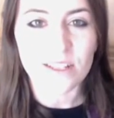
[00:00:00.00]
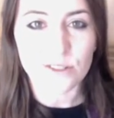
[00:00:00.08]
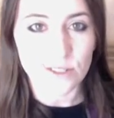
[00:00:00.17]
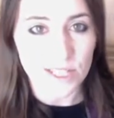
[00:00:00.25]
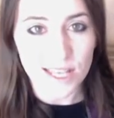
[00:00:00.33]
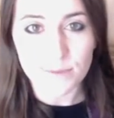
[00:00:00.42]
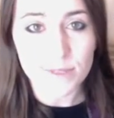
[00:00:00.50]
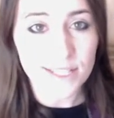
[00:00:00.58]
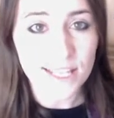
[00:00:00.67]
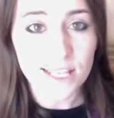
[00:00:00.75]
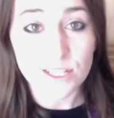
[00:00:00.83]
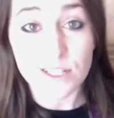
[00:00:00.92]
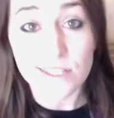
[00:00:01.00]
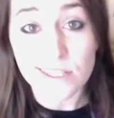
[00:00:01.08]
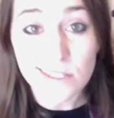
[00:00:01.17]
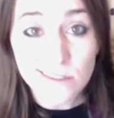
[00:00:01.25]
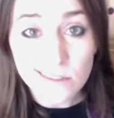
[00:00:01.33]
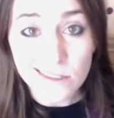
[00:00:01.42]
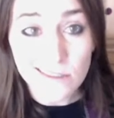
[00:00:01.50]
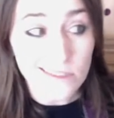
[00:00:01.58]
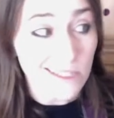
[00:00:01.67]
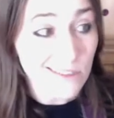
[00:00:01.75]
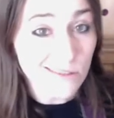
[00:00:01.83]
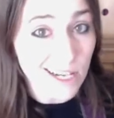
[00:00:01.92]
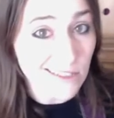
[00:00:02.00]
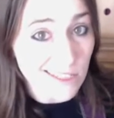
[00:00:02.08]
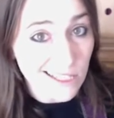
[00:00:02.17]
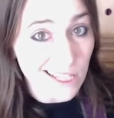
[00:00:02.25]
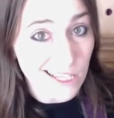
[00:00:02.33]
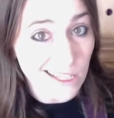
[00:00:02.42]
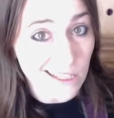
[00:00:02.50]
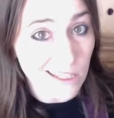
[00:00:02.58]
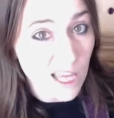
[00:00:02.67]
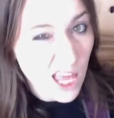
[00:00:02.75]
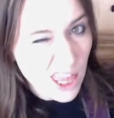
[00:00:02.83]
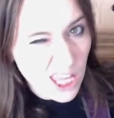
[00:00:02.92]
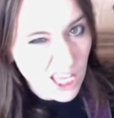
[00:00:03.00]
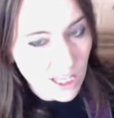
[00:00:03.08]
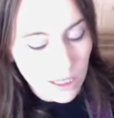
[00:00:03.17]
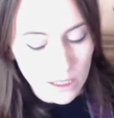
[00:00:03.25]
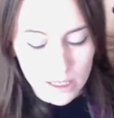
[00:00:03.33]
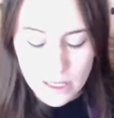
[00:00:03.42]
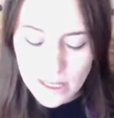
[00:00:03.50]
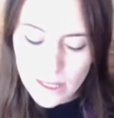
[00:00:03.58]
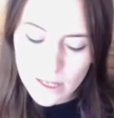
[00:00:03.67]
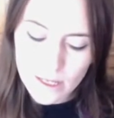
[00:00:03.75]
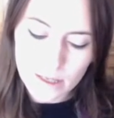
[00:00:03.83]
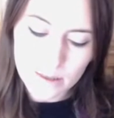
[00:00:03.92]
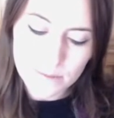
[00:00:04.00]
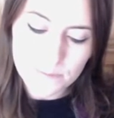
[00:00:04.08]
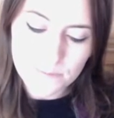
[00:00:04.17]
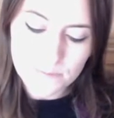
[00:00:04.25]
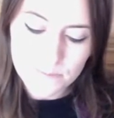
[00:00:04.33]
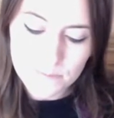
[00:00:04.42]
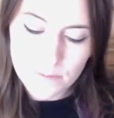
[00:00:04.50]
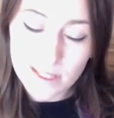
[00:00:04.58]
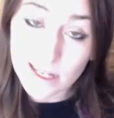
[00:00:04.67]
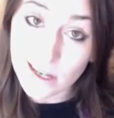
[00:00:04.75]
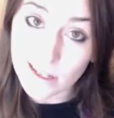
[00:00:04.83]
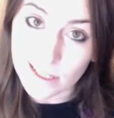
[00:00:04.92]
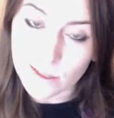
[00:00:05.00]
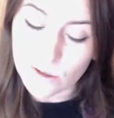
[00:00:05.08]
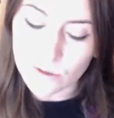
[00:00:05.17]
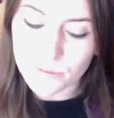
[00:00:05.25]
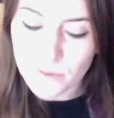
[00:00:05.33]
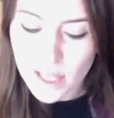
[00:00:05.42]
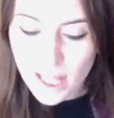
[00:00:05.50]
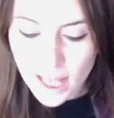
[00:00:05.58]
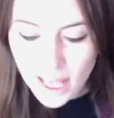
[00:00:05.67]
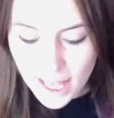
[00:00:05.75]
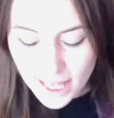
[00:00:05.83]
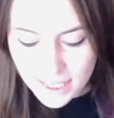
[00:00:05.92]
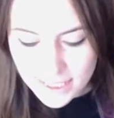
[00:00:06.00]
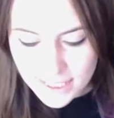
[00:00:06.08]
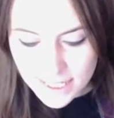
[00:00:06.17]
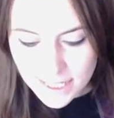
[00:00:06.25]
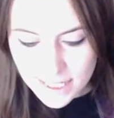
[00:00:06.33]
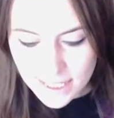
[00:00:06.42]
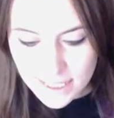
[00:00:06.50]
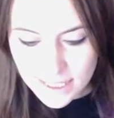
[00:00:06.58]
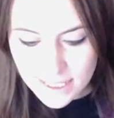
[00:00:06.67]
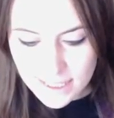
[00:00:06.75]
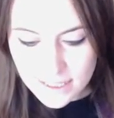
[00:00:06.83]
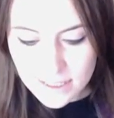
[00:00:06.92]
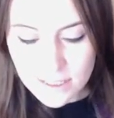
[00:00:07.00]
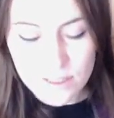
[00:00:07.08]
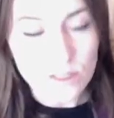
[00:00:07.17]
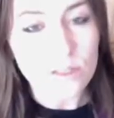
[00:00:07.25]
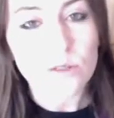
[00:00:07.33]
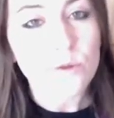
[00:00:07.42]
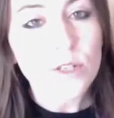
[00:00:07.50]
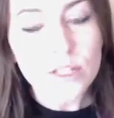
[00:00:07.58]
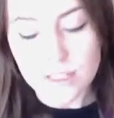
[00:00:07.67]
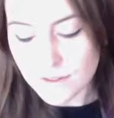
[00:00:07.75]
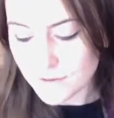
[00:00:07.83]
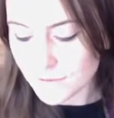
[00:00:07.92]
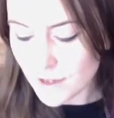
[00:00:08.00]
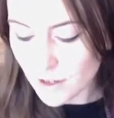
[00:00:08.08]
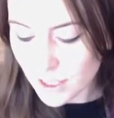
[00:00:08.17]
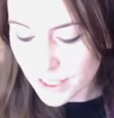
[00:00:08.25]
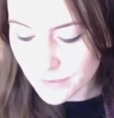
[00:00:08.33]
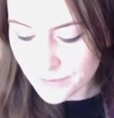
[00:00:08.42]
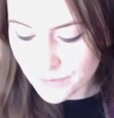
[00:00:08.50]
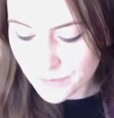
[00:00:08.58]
She kept singing. She's still around, I think. Credo. And the words are very,